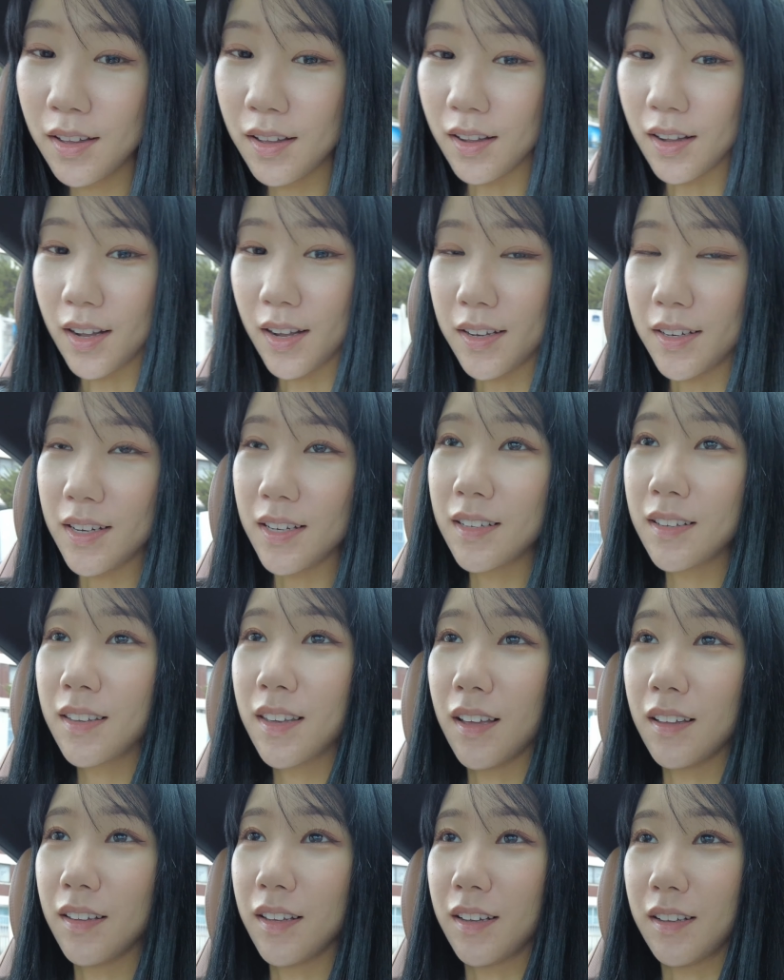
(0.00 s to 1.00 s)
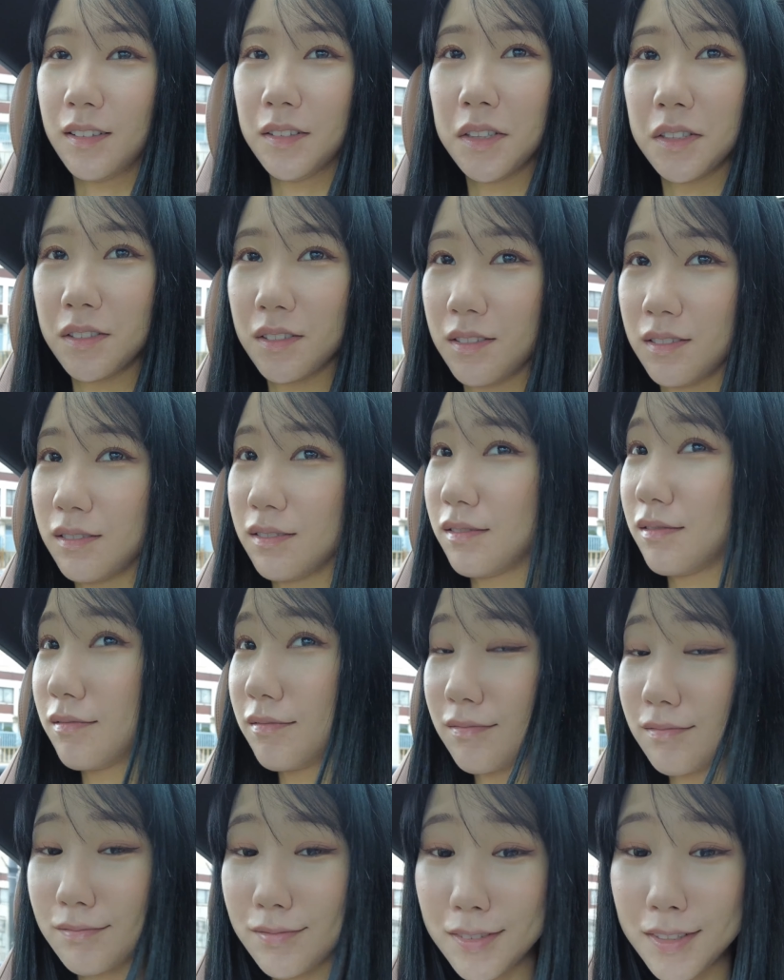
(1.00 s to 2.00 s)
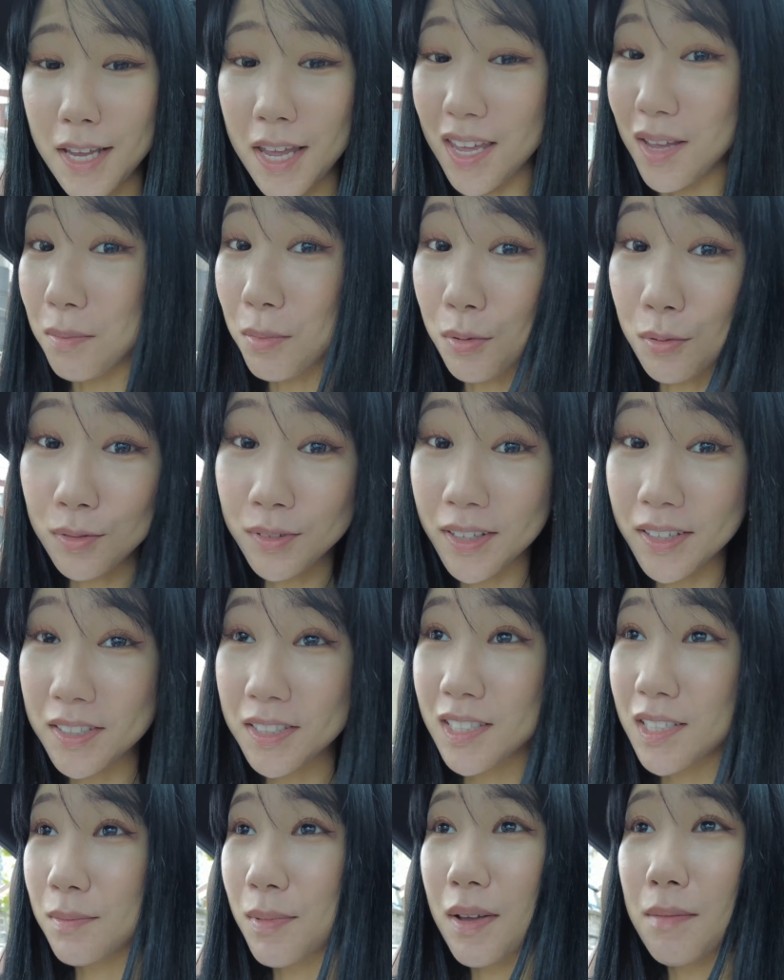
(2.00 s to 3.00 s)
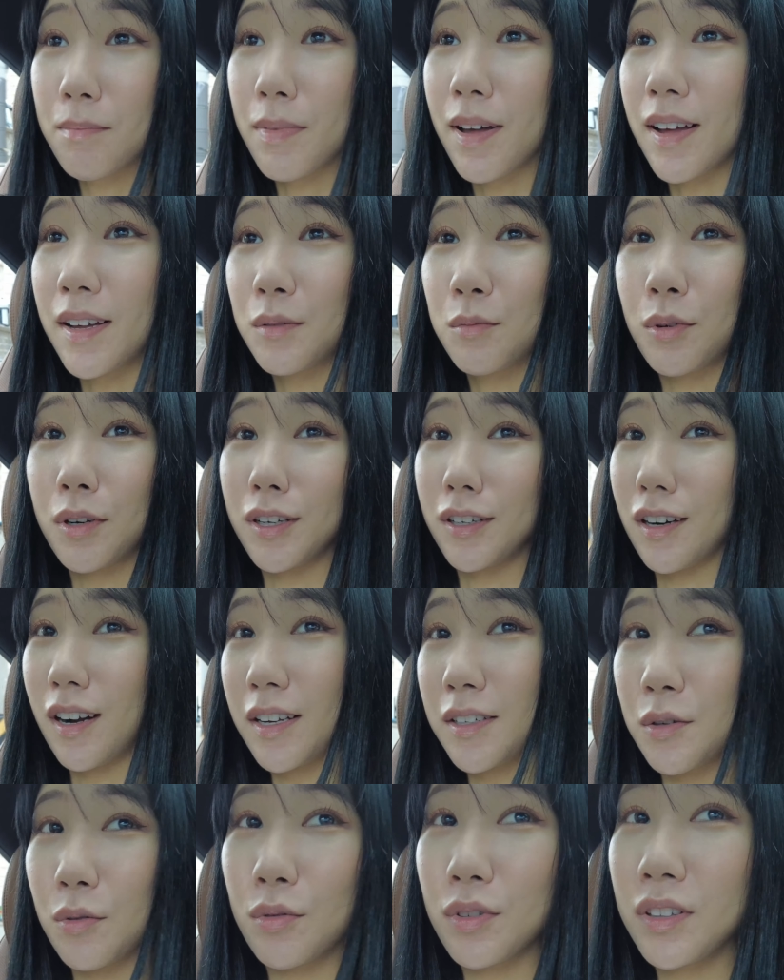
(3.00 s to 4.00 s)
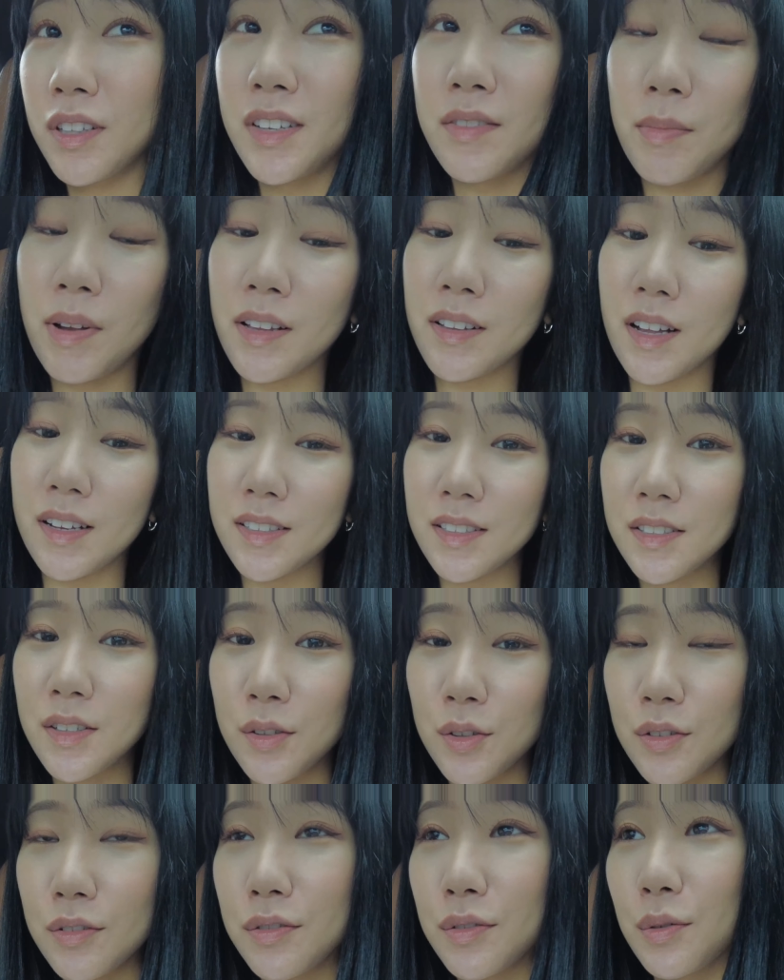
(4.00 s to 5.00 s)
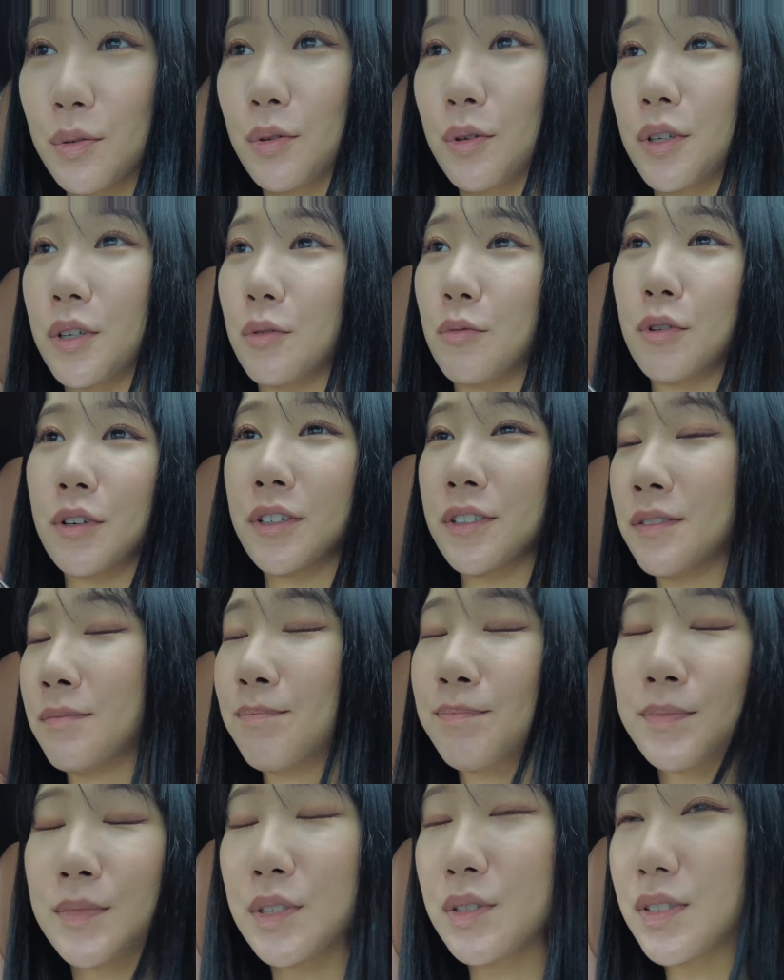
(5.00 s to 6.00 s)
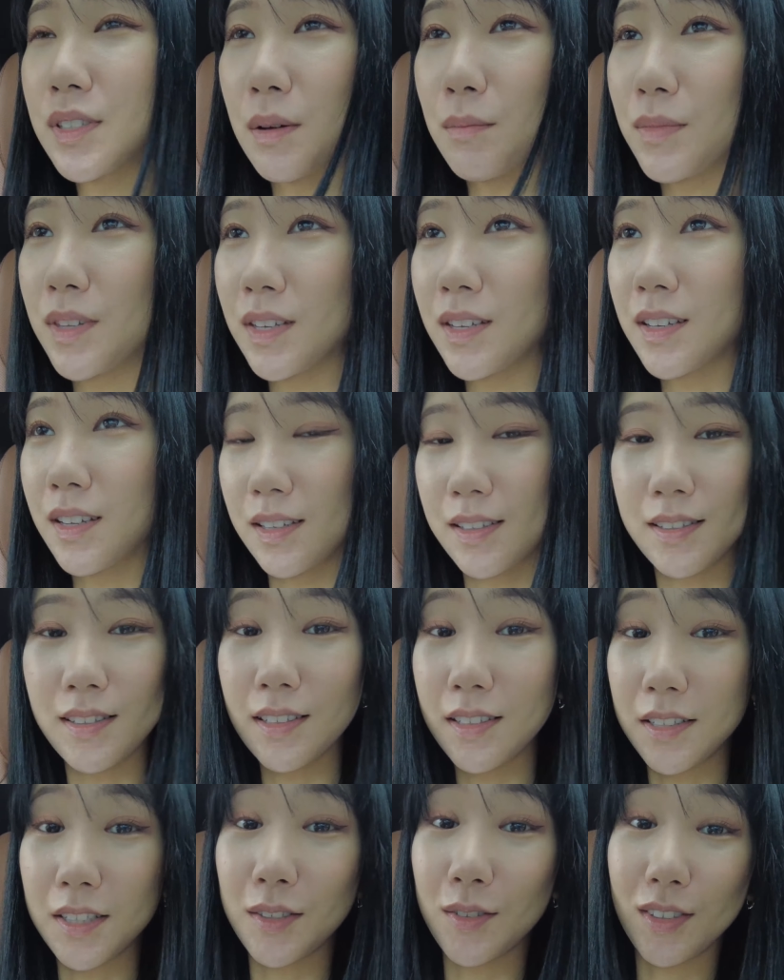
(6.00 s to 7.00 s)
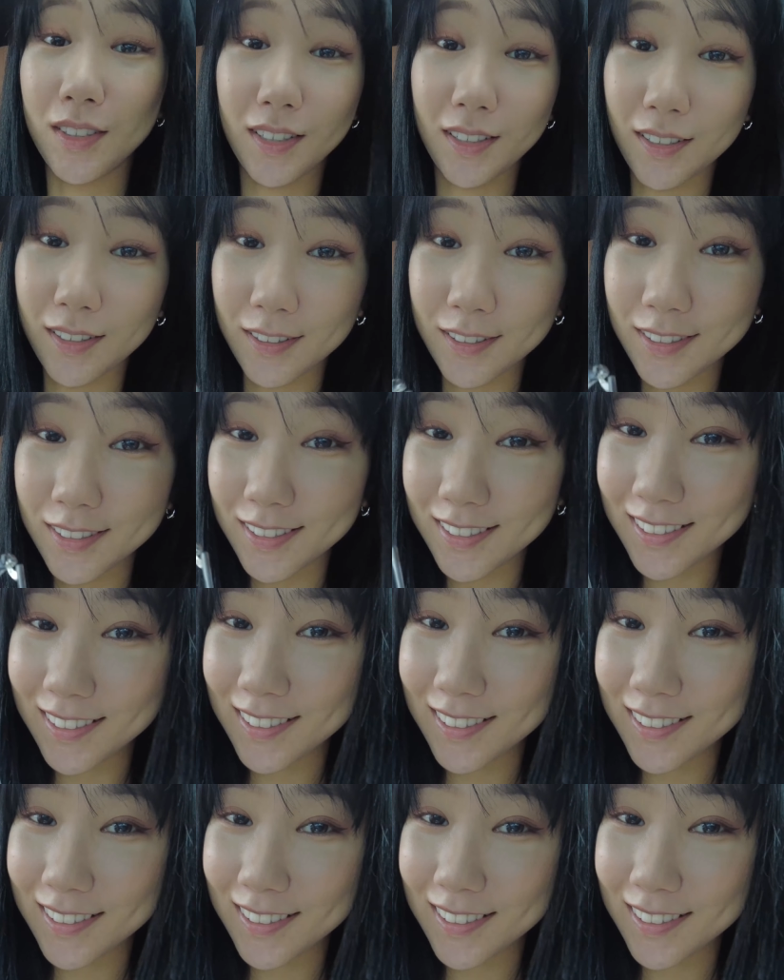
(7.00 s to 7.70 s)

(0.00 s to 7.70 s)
I need to get like a table next to my bed where I don't leave my glasses on the floor, or do something, because this is ridiculous.